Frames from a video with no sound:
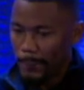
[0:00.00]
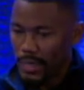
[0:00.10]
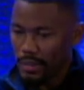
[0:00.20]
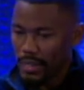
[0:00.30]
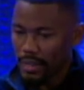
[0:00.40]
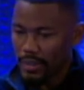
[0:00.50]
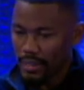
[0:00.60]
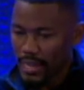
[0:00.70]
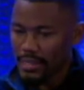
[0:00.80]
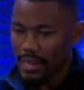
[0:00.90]
And then
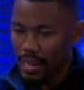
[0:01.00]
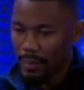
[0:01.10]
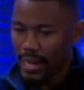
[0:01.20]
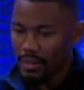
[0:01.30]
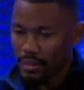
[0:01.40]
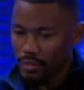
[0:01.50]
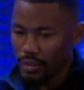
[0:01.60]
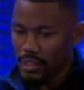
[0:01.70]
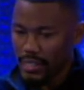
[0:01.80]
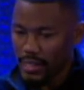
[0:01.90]
at that time, I had to
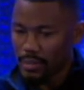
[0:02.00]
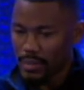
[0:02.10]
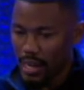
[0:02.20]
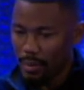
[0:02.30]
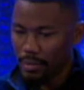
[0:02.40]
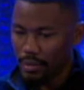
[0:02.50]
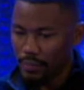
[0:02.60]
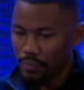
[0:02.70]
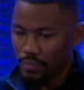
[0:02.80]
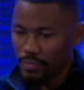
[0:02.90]
really take some time and
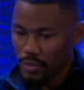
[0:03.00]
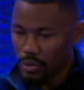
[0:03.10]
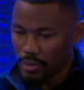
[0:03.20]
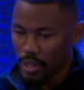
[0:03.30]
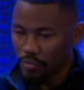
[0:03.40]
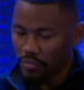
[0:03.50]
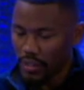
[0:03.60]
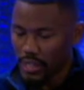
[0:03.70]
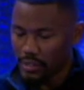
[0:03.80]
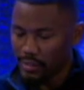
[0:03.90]
do some
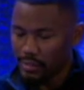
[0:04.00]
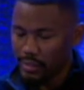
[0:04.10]
self-reflection,